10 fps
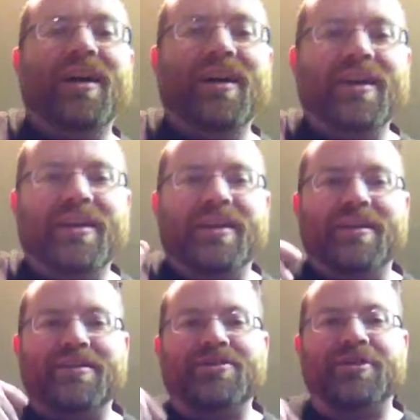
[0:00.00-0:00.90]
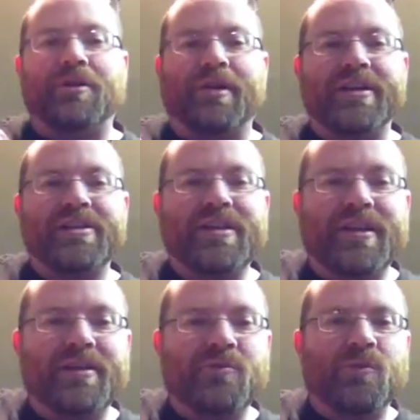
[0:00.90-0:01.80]
Hi, it's Joe Hawkins
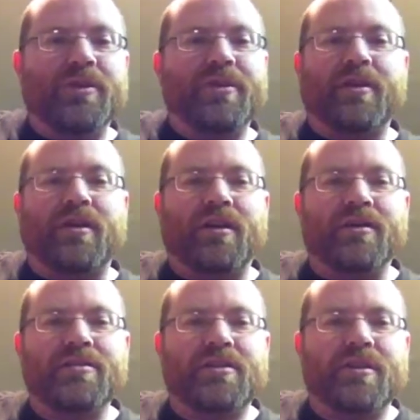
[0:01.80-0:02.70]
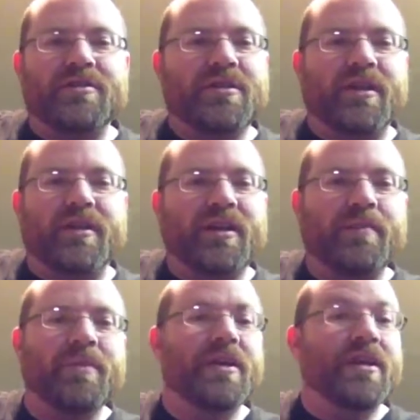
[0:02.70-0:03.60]
again with uh,
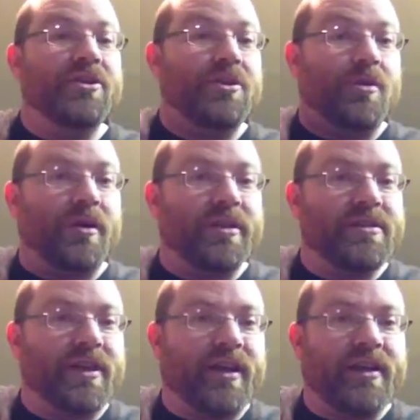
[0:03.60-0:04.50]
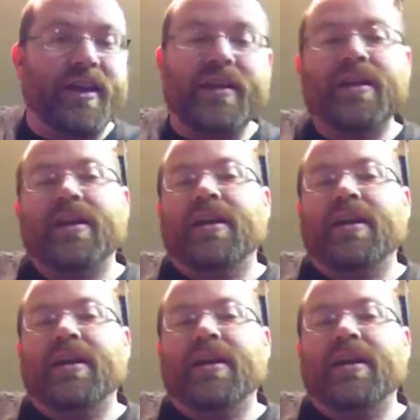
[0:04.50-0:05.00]
HawkinsGuitars.com, JoeHawkins.net,